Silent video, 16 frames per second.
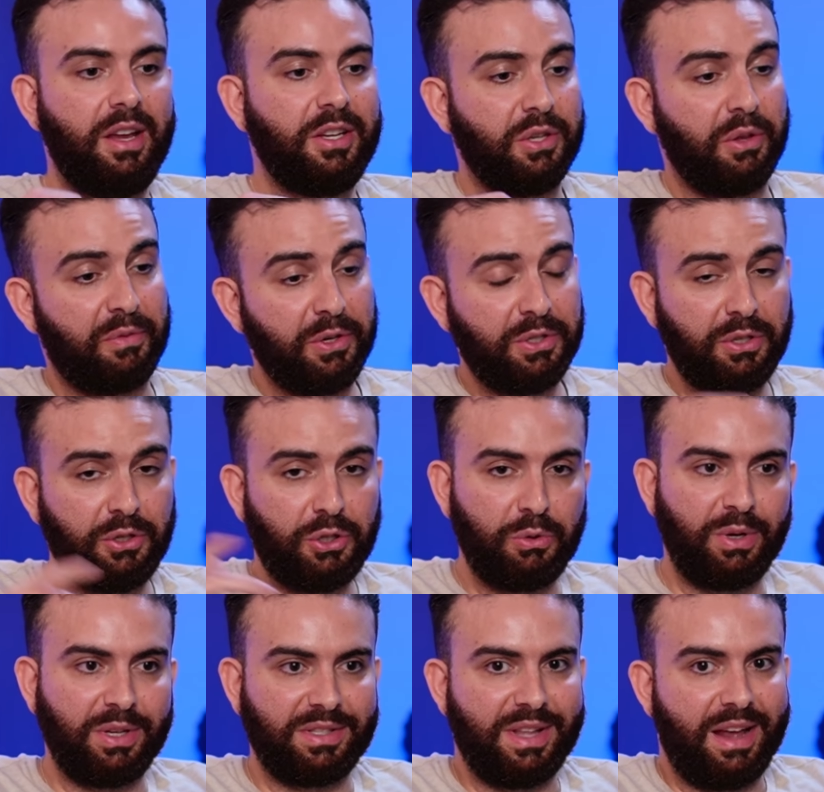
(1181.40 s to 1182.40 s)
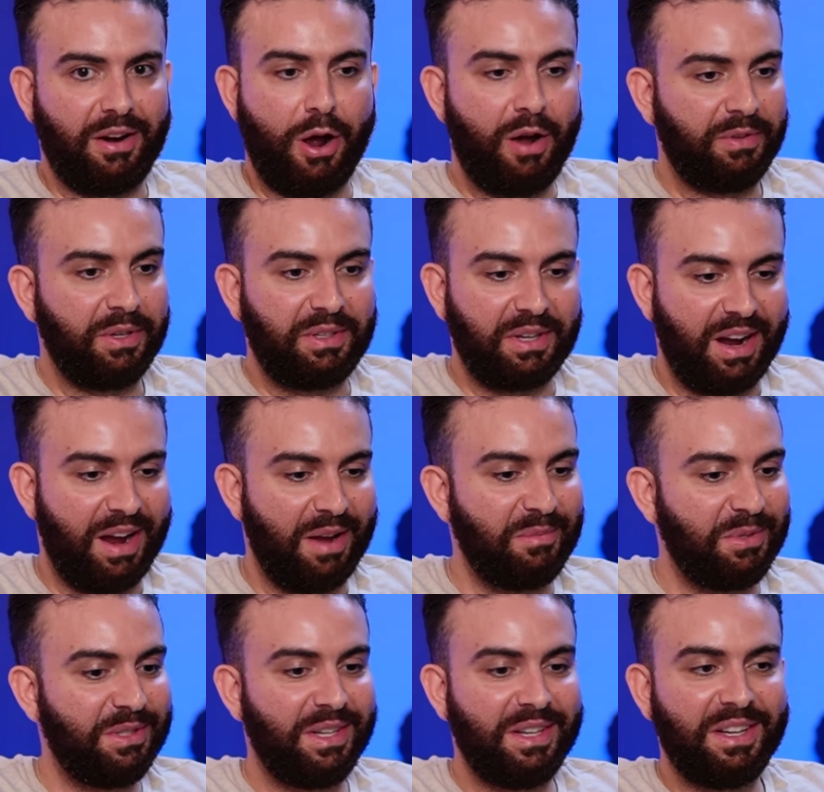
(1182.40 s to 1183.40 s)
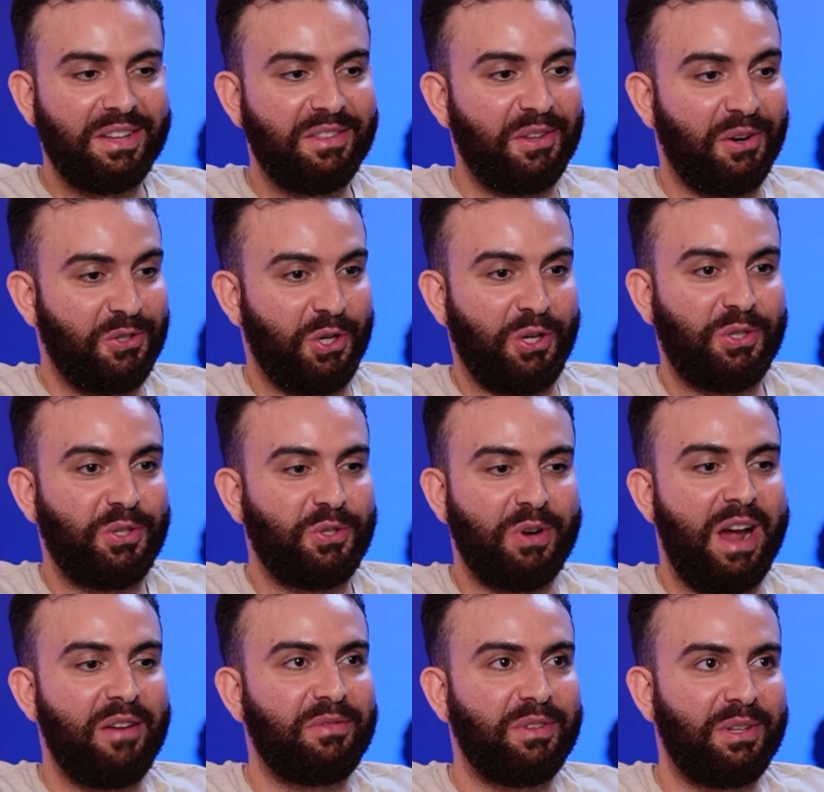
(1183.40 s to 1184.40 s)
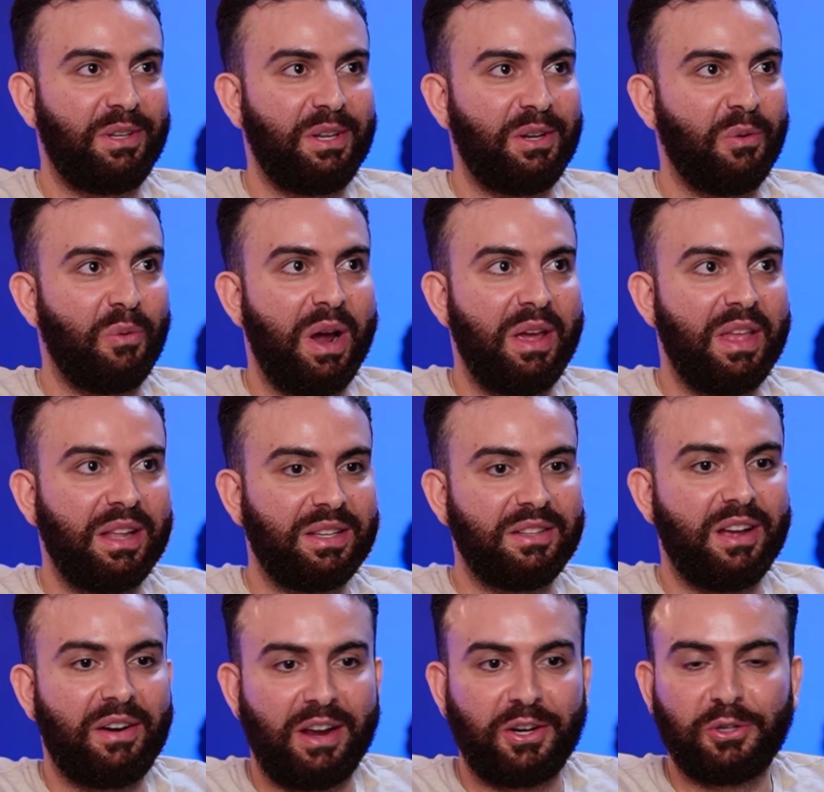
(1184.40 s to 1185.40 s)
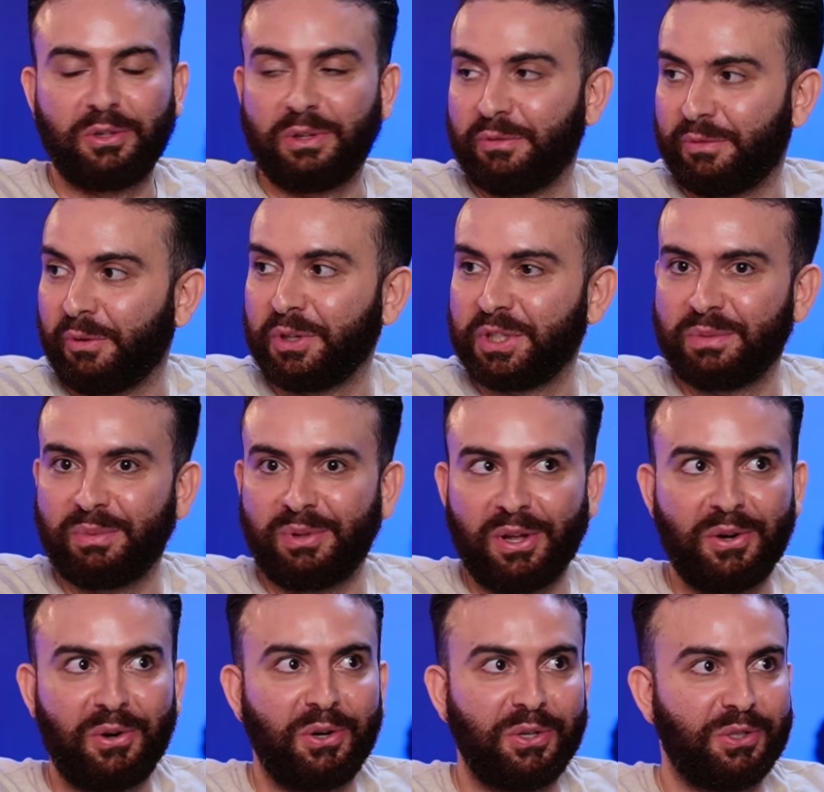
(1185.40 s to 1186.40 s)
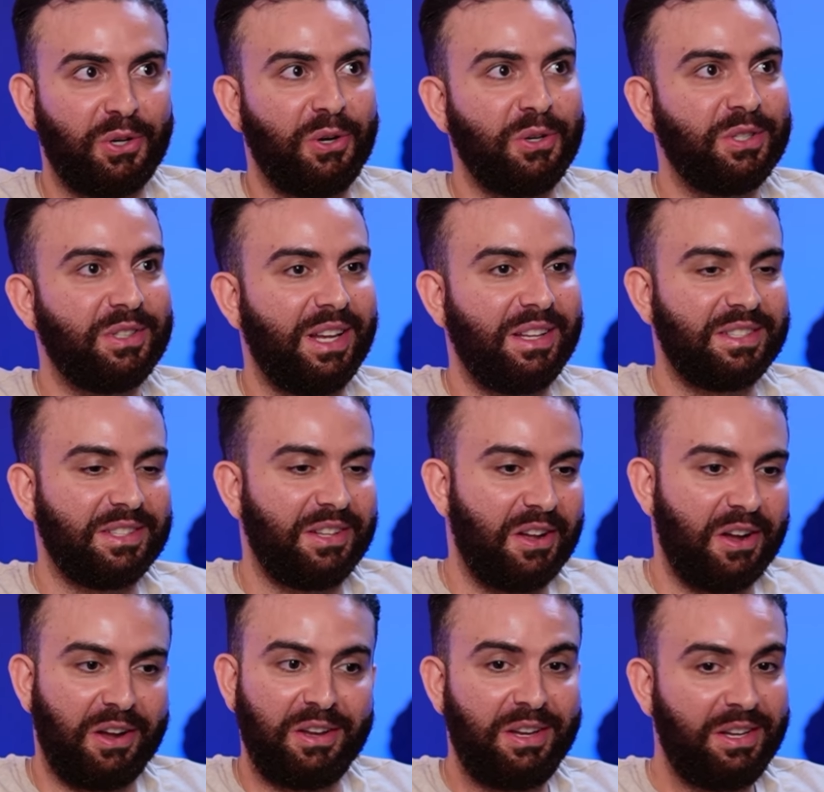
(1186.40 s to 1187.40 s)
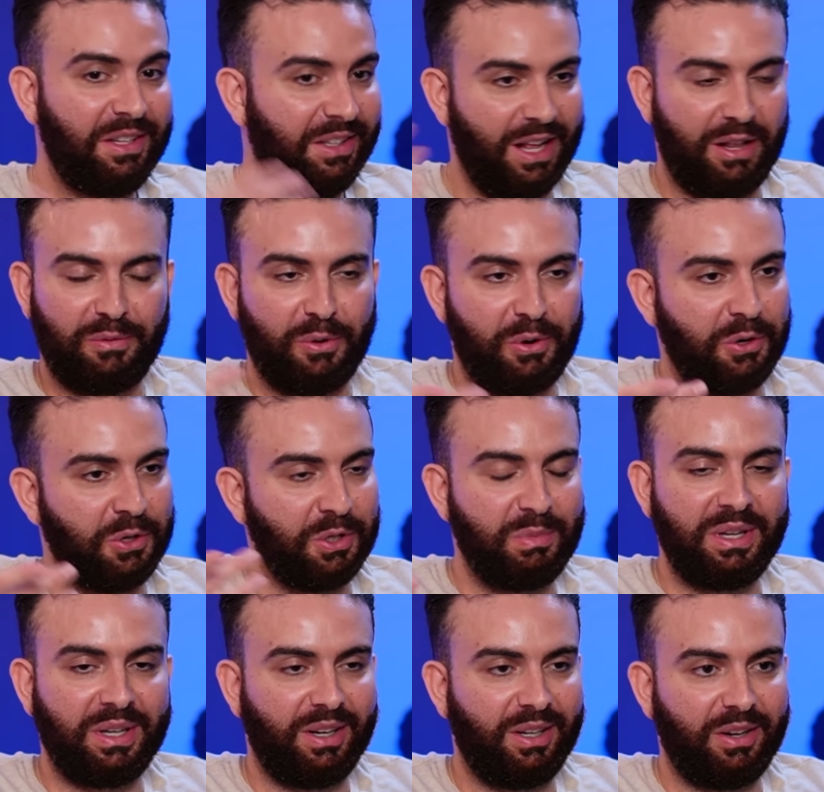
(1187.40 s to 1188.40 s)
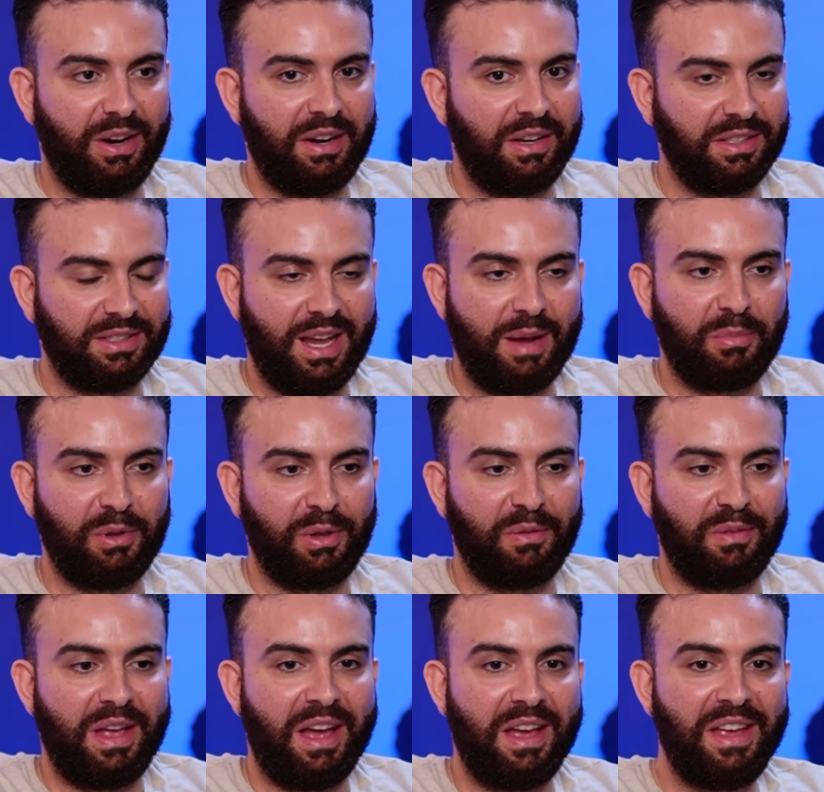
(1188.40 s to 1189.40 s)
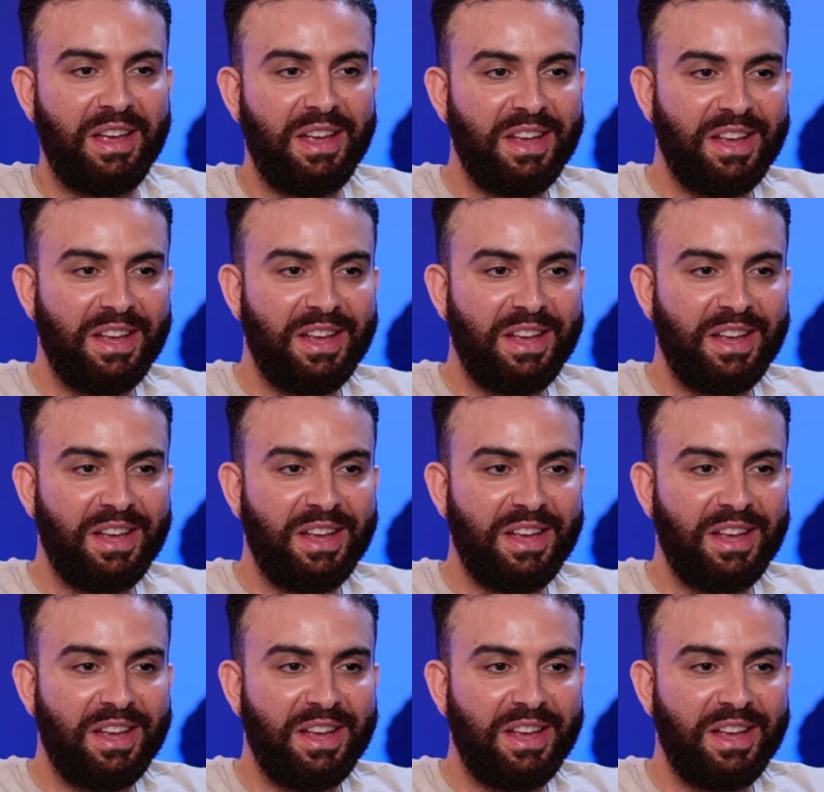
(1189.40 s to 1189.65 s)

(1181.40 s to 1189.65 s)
So the first issue is that oftentimes they're just drafted in a way that's not actually enforceable under a certain state's law. California just being a great example of that.